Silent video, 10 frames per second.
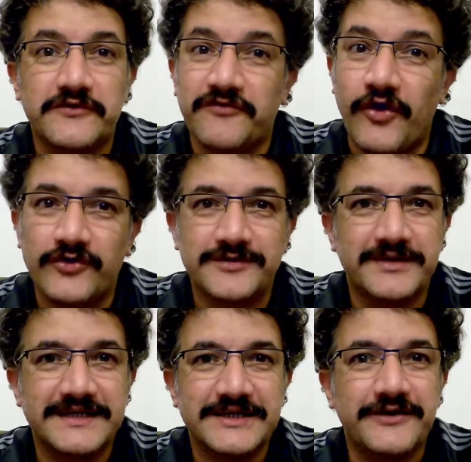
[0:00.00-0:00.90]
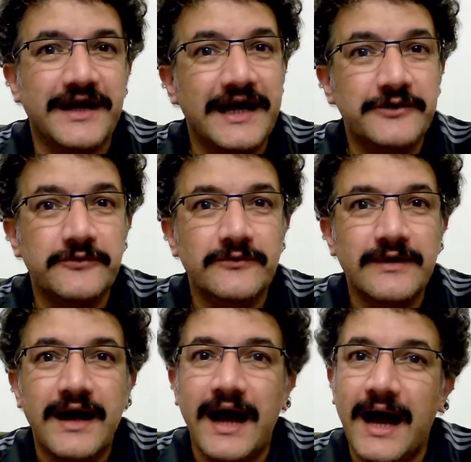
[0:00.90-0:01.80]
of AutoBuddy on Haiku.
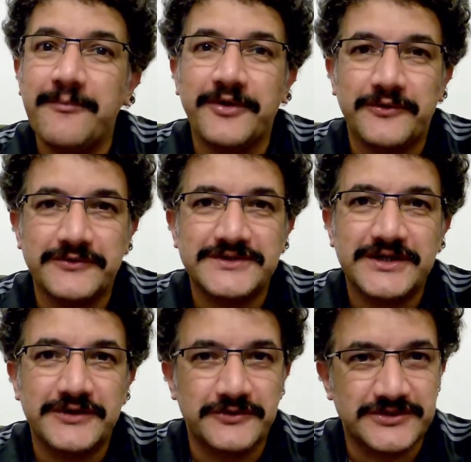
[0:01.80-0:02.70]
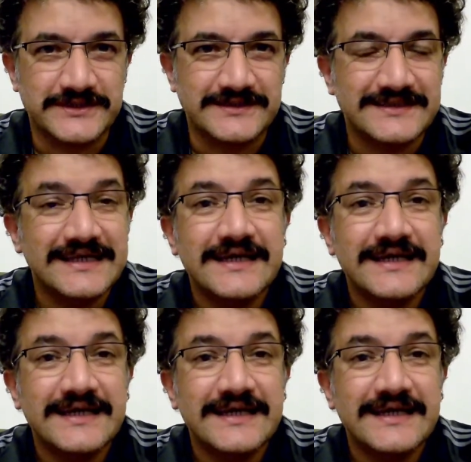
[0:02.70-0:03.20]
I'm your host, Roshun.